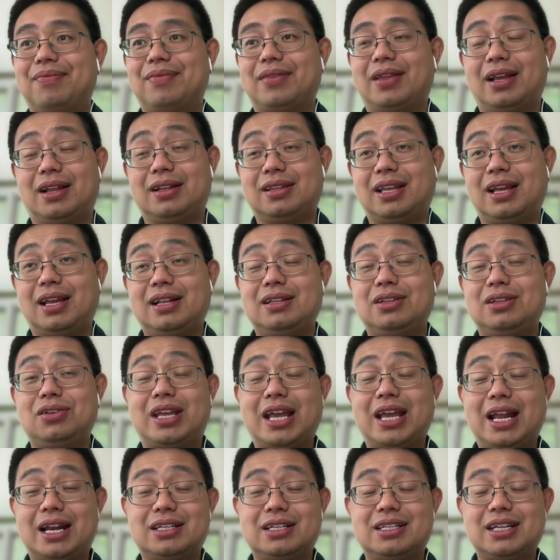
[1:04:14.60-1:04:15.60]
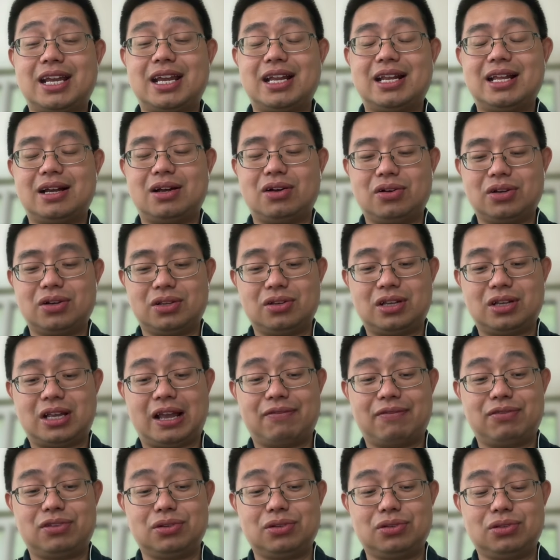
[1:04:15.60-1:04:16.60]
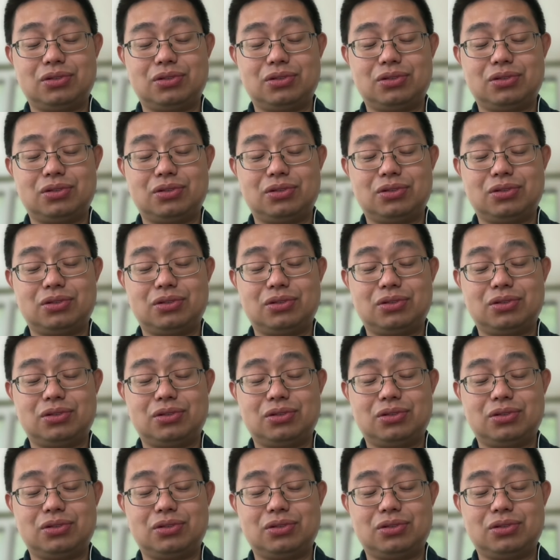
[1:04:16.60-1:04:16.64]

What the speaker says: and then you get the data, or you have to